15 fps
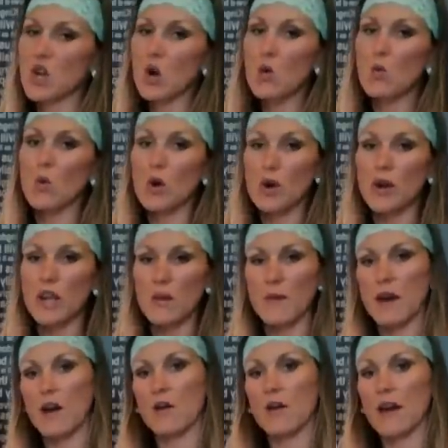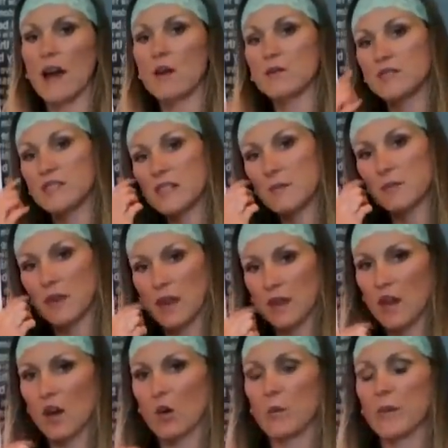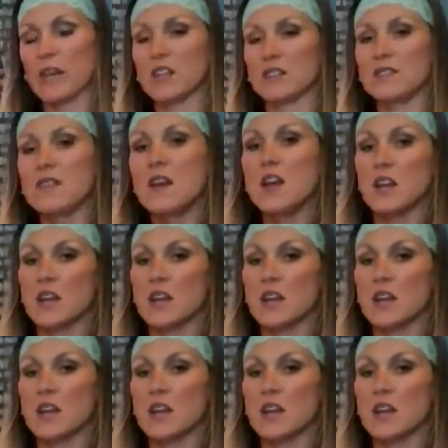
Don't worry about how deep they go, because